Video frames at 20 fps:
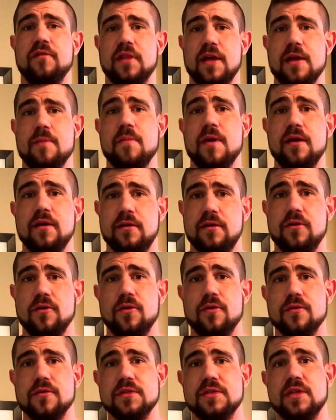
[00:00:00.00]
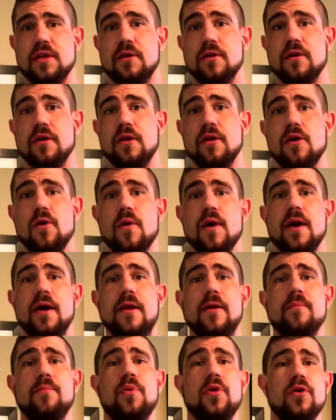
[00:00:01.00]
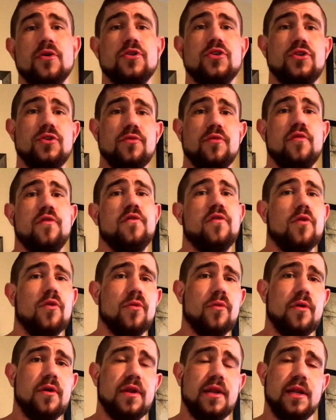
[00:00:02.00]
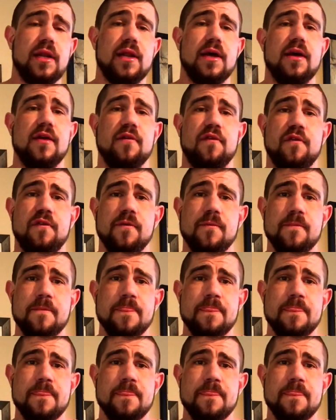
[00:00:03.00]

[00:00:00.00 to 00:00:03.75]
like-minded goals that are going to go ahead and push you forward in life.